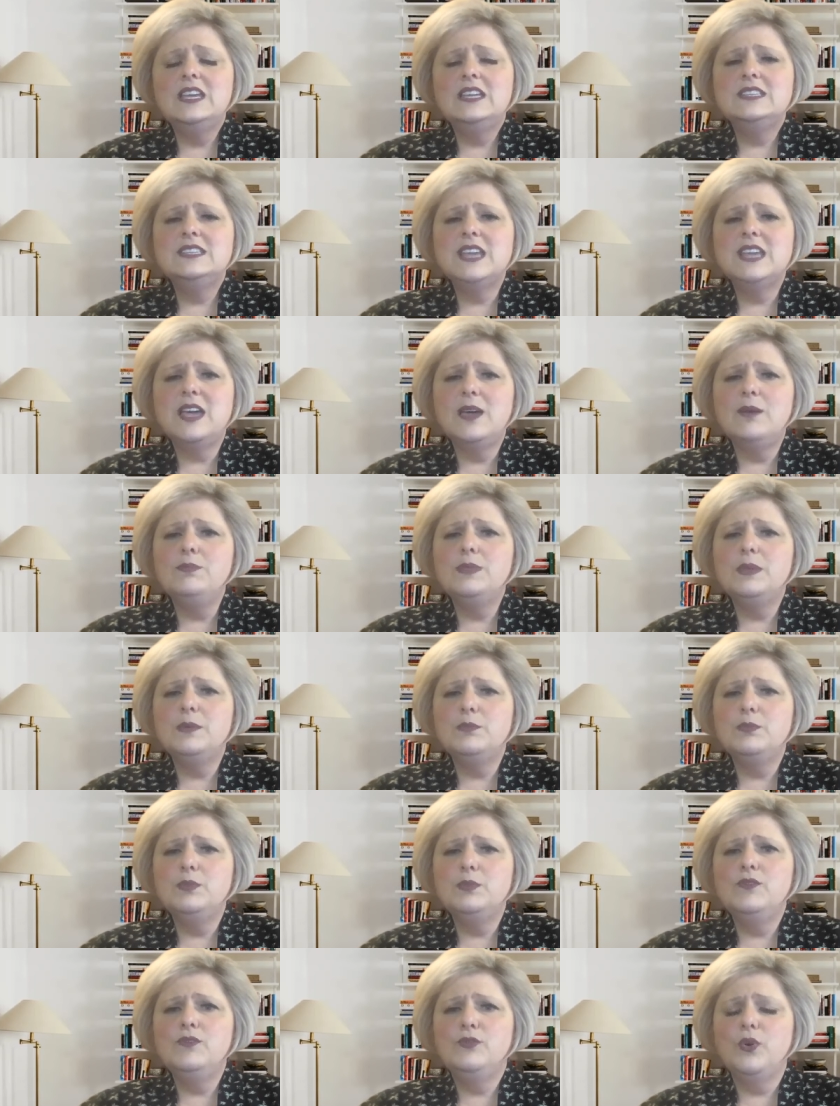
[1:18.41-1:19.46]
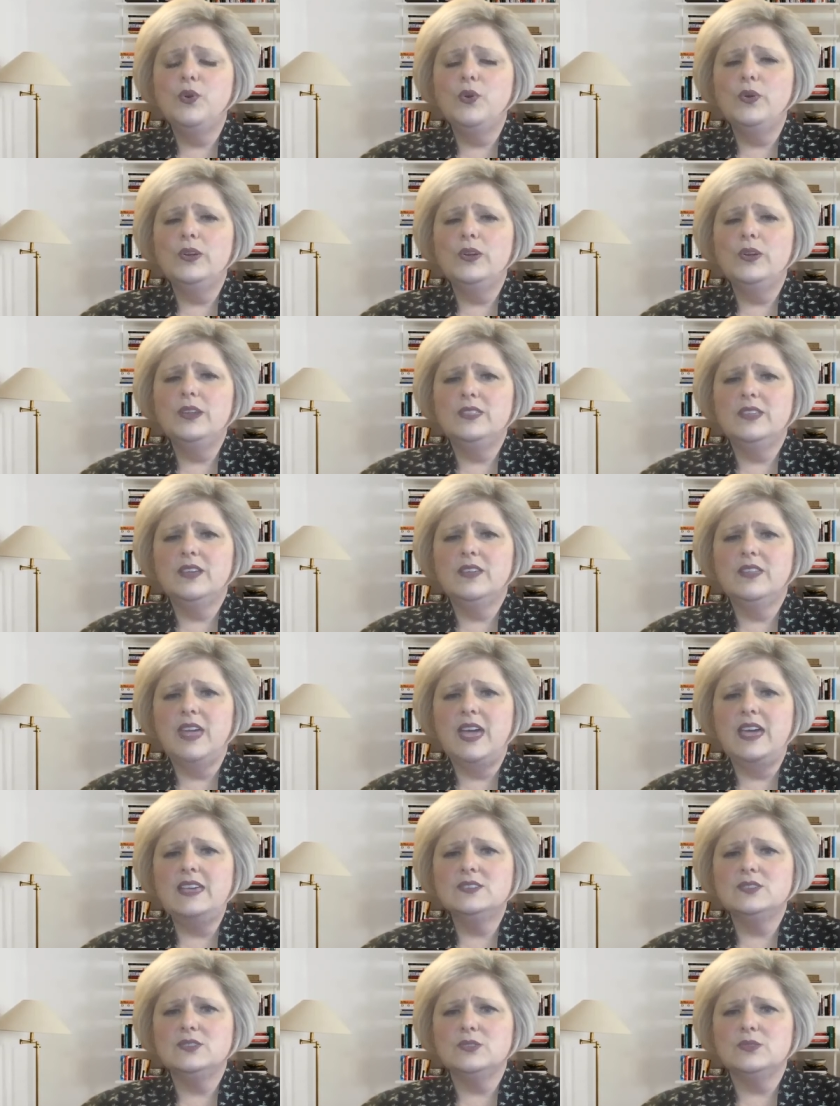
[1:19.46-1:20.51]
to help them move forward in the
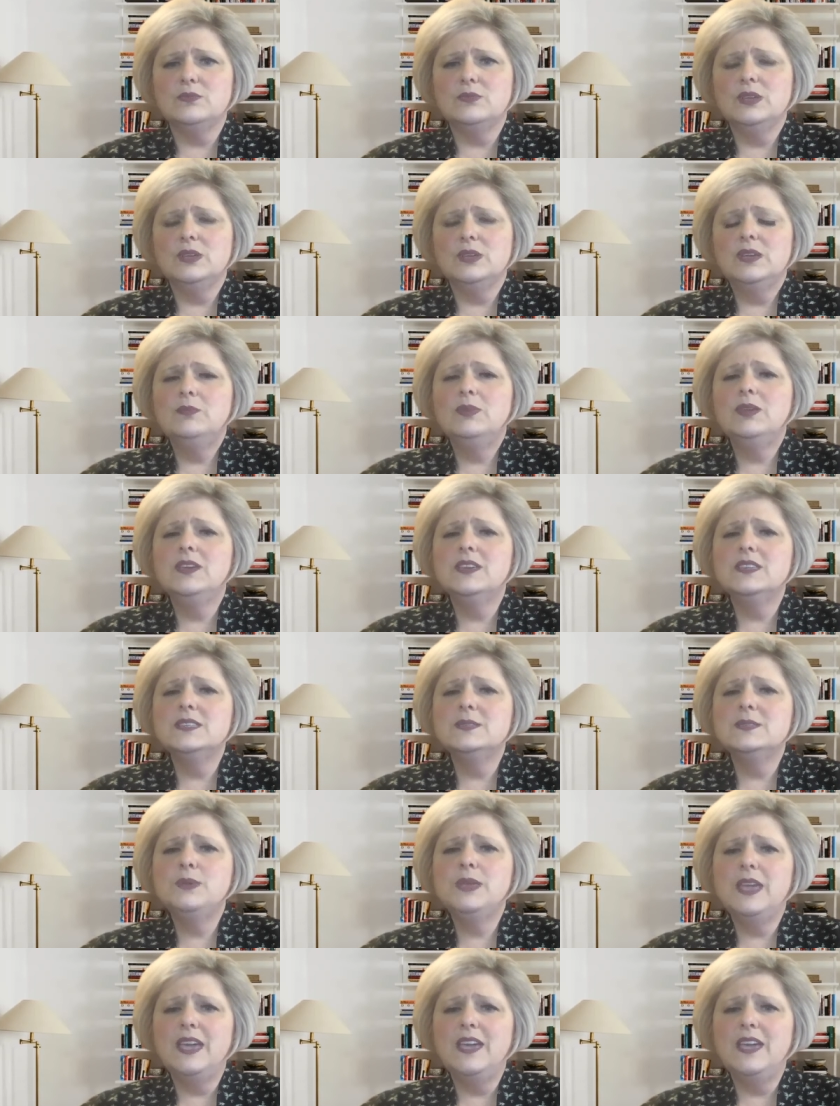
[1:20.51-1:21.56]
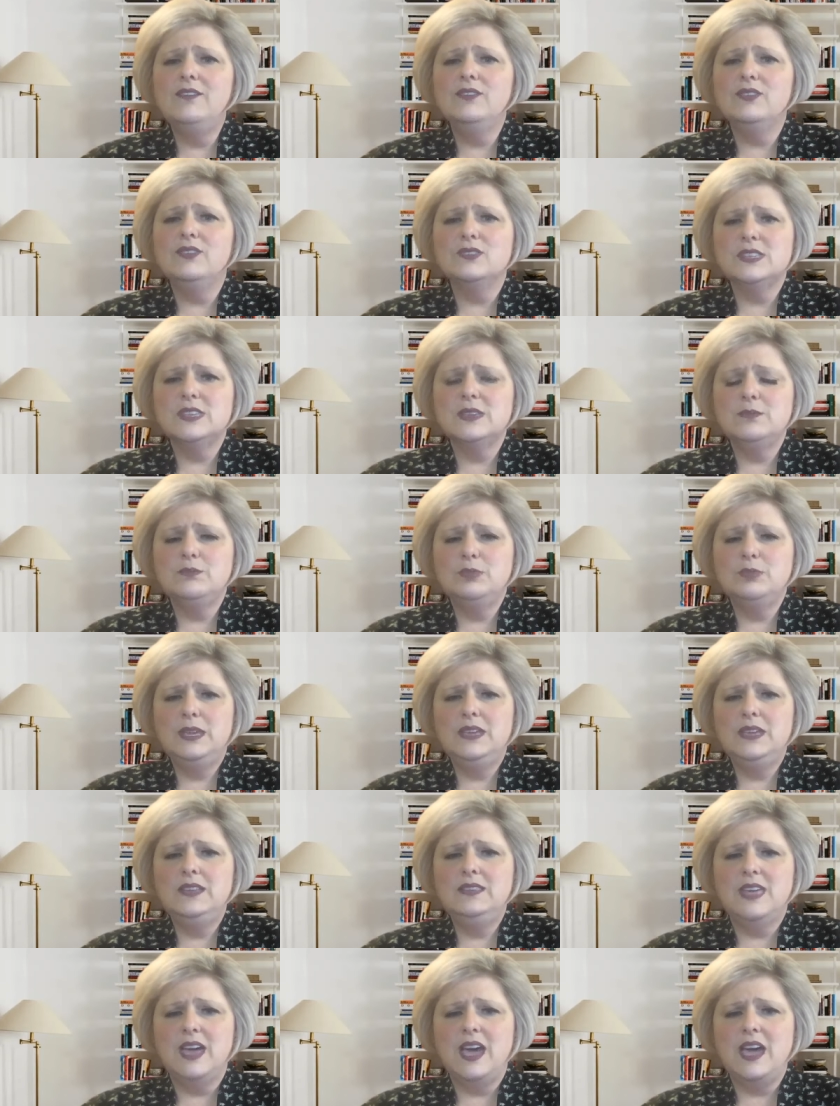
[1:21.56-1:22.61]
classroom because behaviors
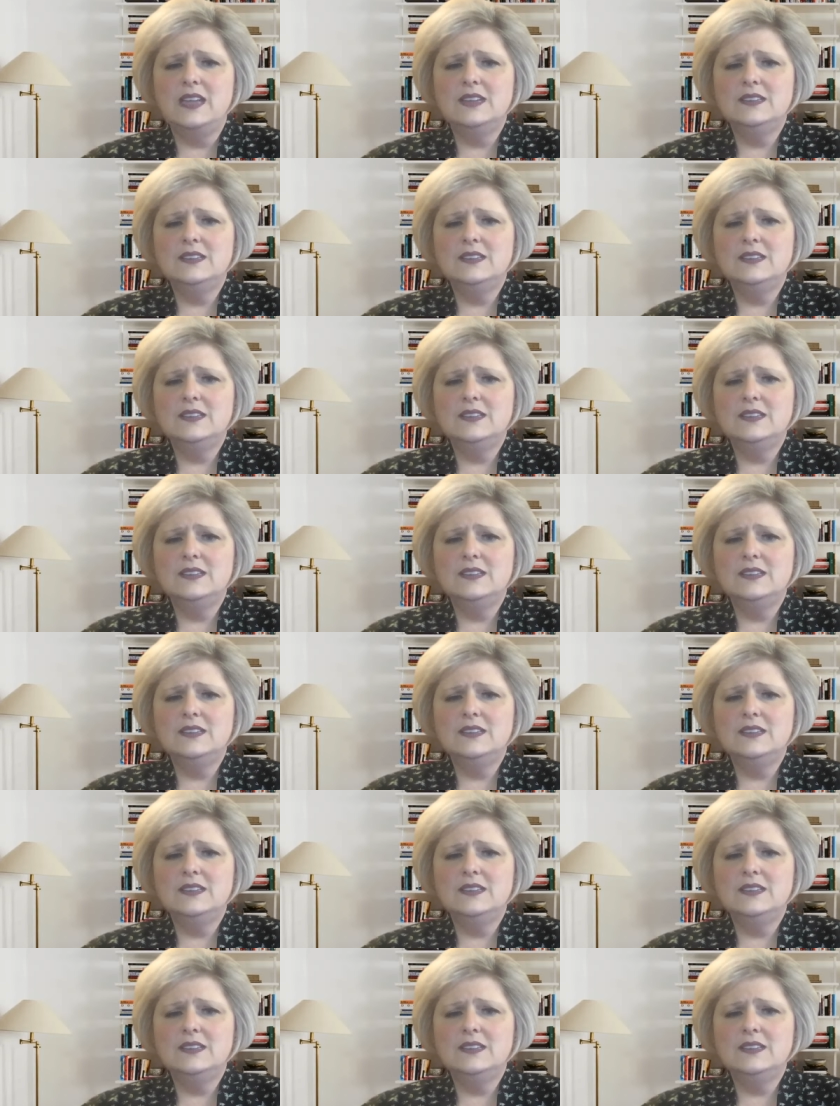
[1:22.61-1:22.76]
impede that.